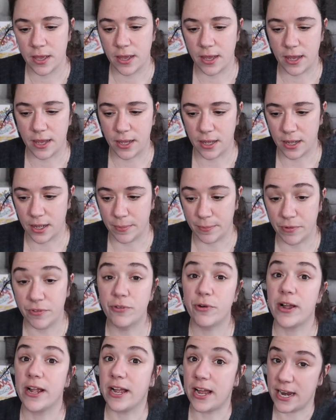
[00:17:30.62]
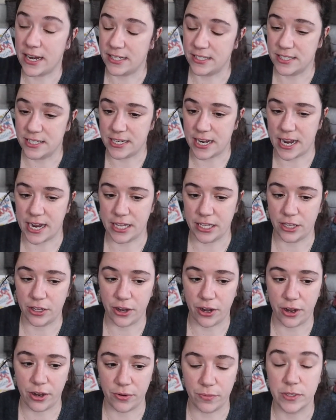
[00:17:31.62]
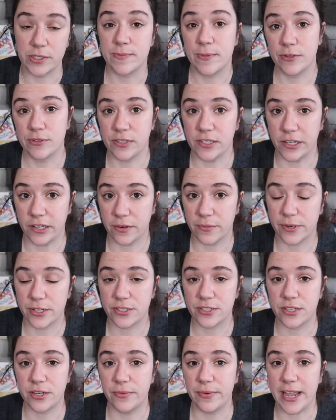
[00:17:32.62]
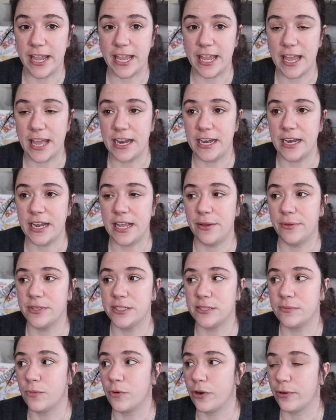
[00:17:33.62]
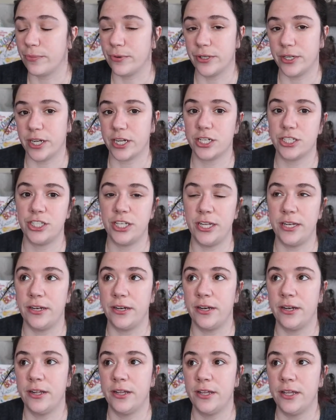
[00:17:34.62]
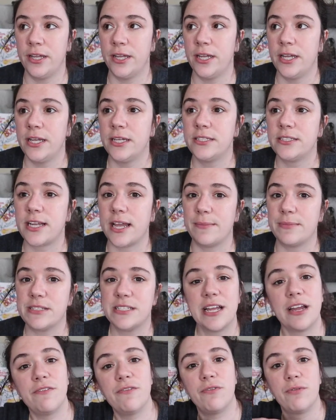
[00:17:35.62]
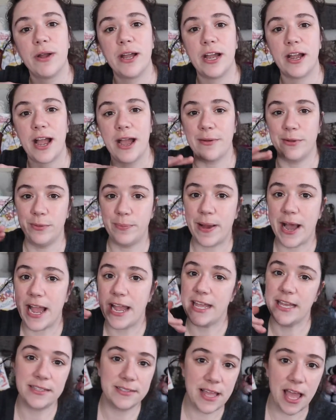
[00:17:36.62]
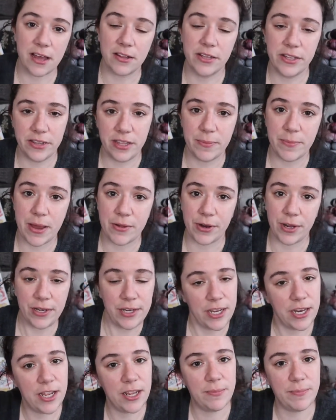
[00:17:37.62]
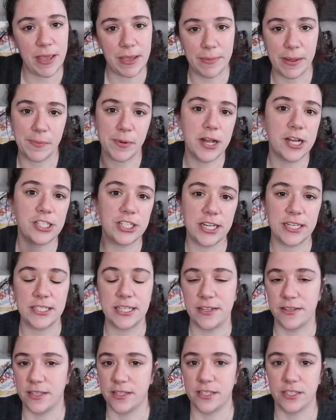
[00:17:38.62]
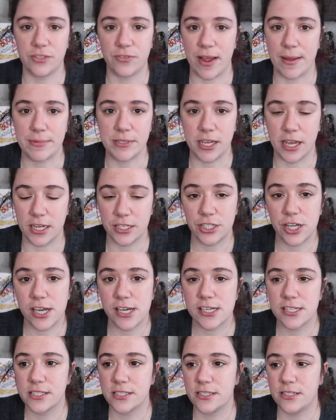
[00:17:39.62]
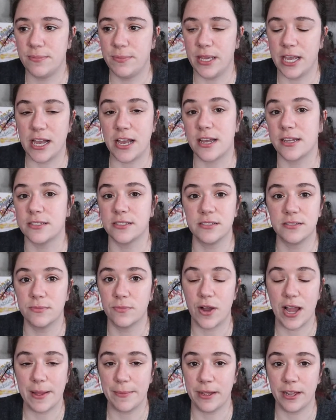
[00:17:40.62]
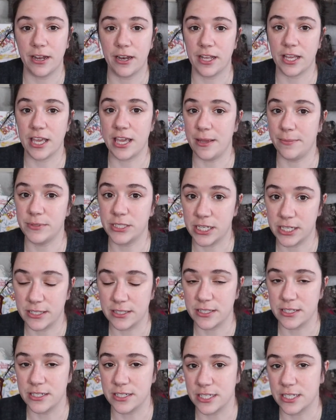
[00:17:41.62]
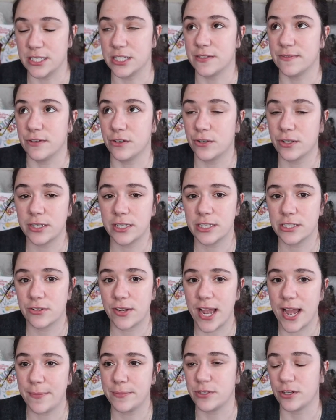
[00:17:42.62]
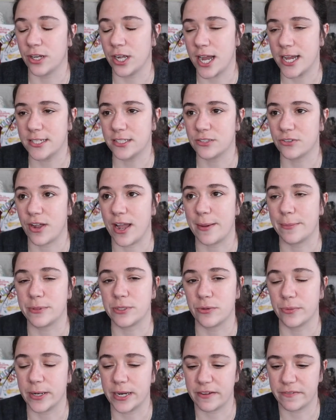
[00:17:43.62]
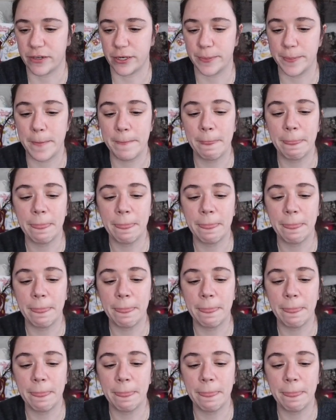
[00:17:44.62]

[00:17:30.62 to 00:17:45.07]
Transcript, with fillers: Uh, before I got into dyeing yarn was mostly on worsted weight, and it was more production type stuff where I would buy exactly the amount I needed, make my project, and then the scraps got tossed because why am I going to keep tons and tons of acrylic scraps or cotton scraps or whatever.